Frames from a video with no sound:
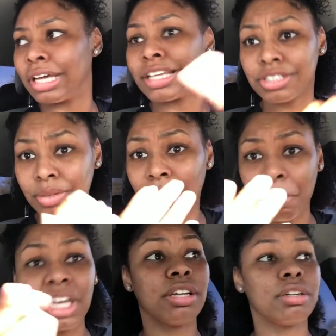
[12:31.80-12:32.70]
I see what I
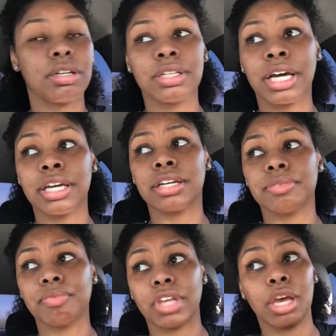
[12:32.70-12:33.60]
mean? Like,
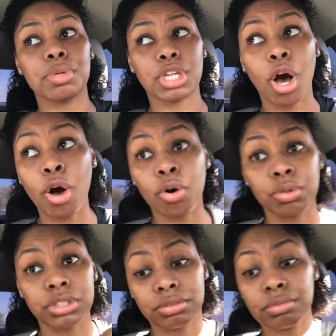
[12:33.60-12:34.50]
it was
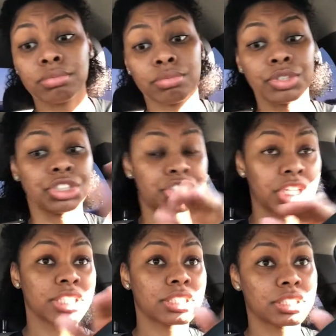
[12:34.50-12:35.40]
cold
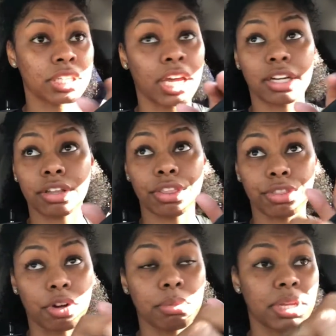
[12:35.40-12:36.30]
just like
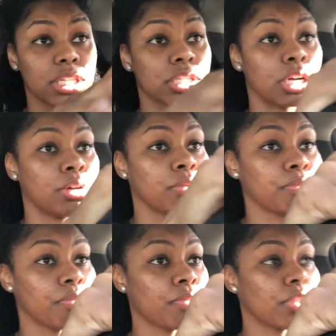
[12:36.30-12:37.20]
30 minutes ago.
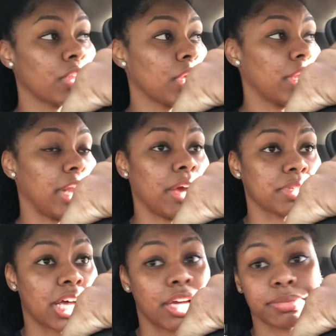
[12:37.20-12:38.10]
Now
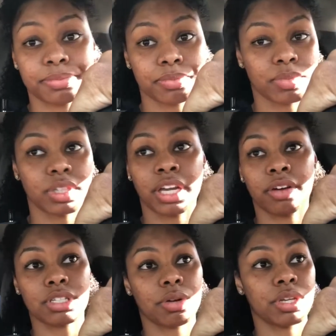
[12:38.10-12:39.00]
it's hot.
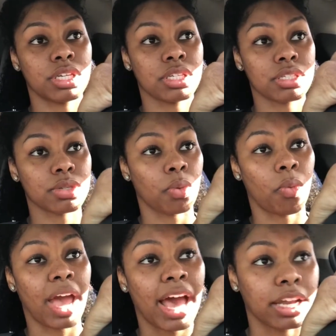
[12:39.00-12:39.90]
Arizona is
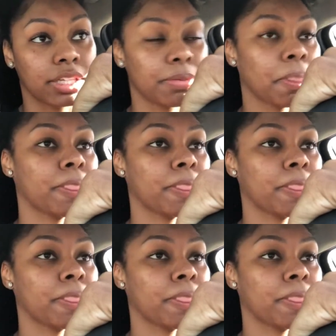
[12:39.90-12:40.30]
wowing.